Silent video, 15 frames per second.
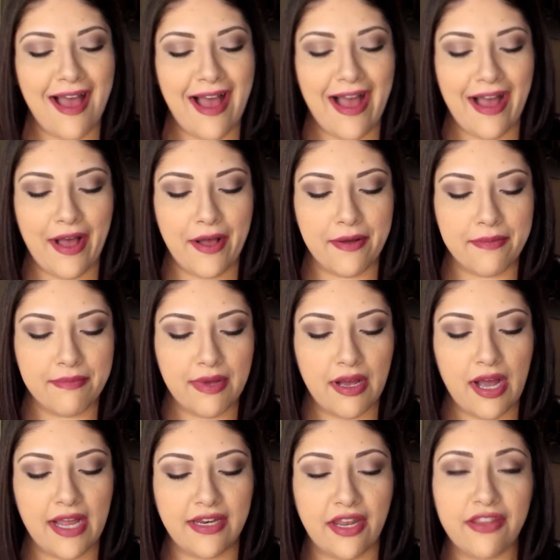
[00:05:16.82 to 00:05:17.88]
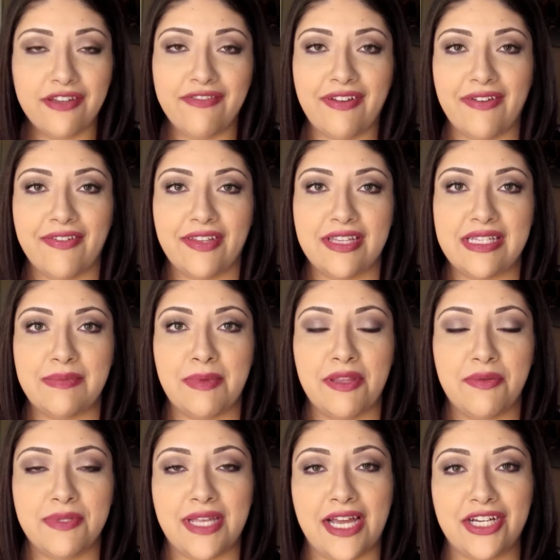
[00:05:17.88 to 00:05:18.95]
another favorite this month
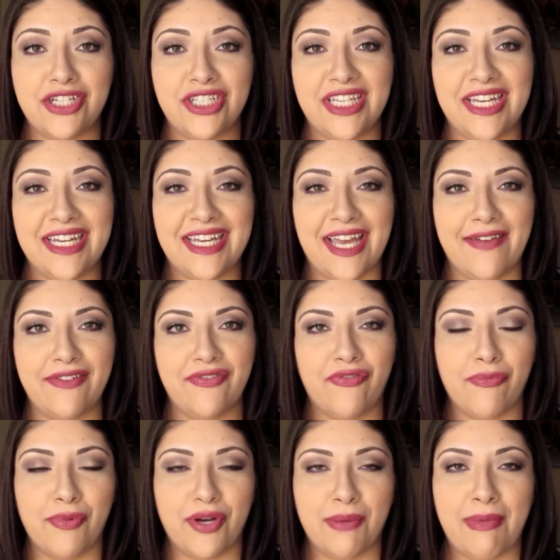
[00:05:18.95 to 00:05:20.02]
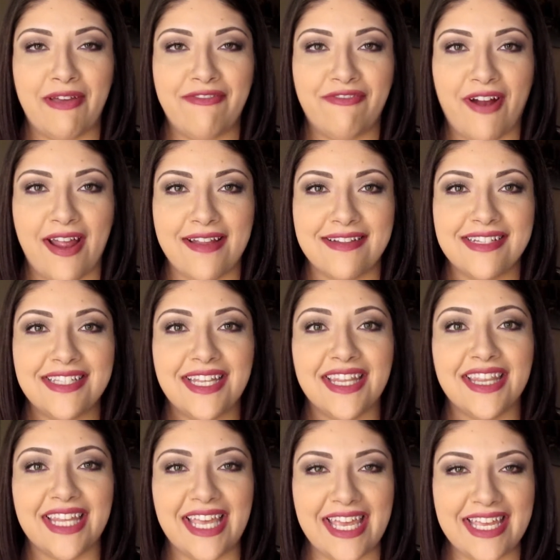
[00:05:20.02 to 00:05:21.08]
was actually a gift from one of my friends,
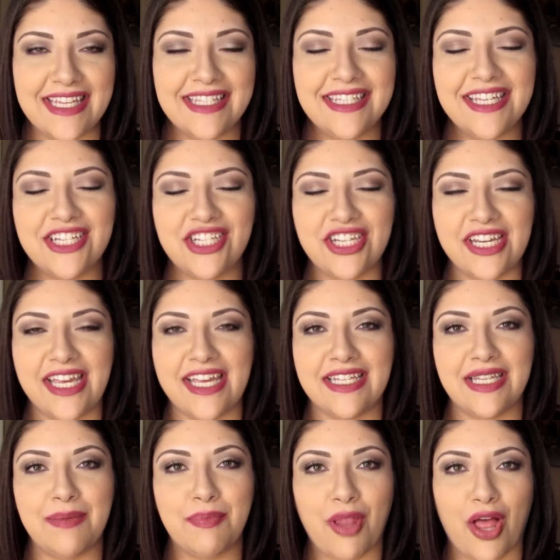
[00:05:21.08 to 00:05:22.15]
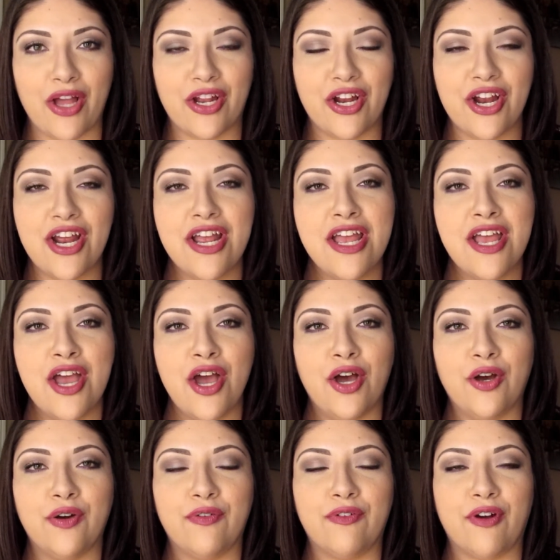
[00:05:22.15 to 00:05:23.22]
Liz. She is a blogger
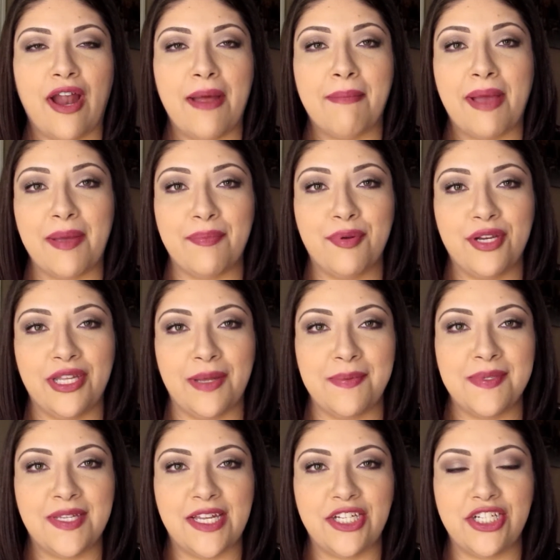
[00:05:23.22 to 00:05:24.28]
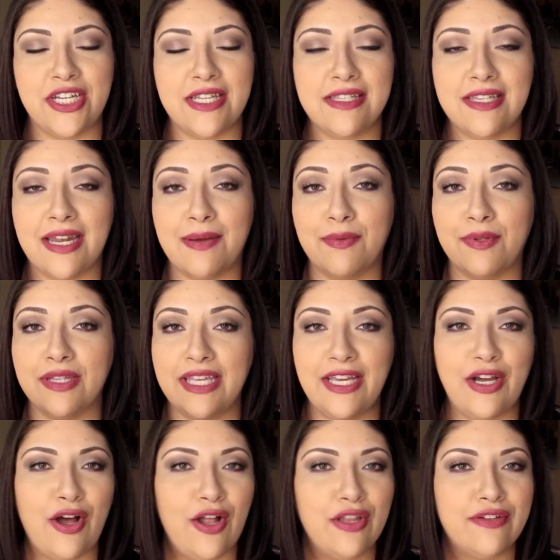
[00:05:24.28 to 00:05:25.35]
over at My Pretty Obsessions, and I will
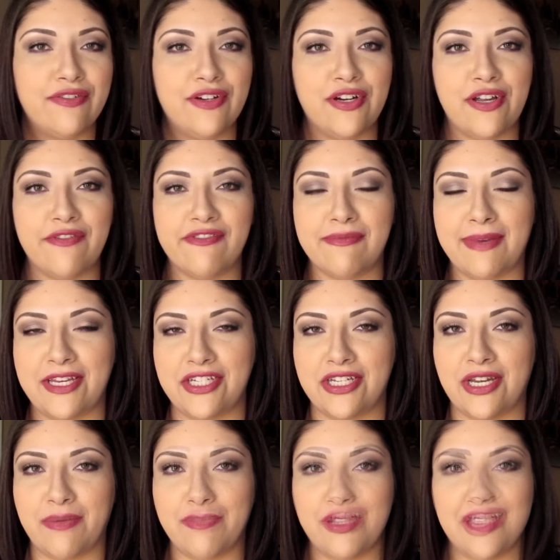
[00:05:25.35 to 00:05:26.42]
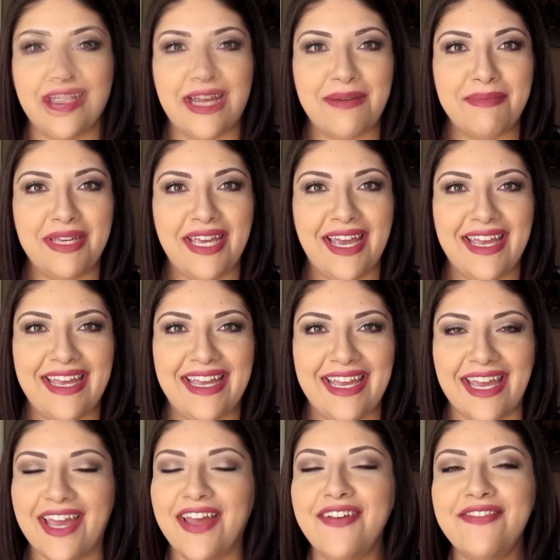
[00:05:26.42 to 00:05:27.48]
link all of her information down below. She sent me a
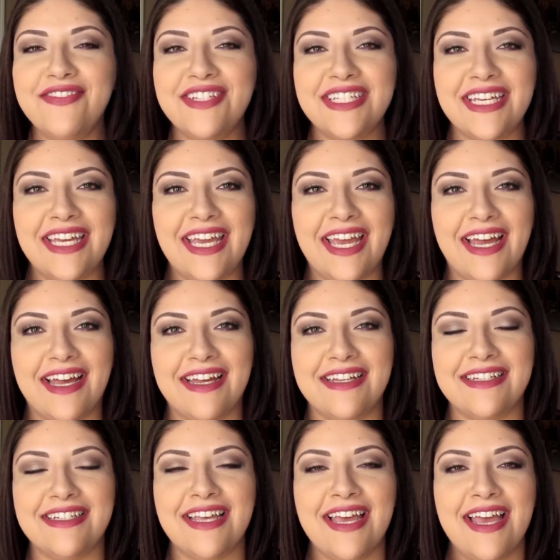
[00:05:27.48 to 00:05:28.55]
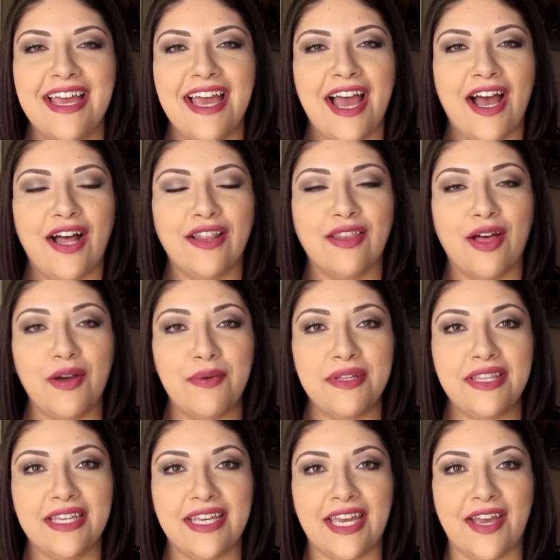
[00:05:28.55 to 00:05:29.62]
gift, and along with
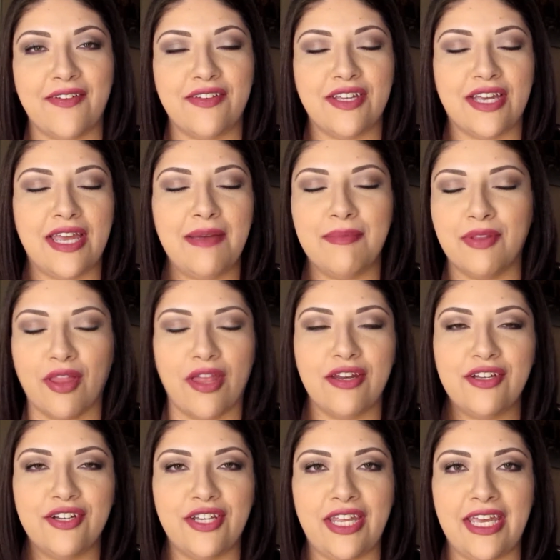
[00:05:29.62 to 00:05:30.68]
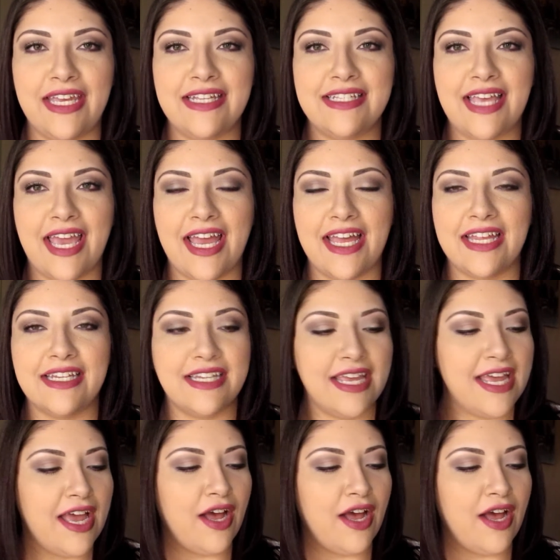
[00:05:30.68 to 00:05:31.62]
the gift it came a lot of goodies, and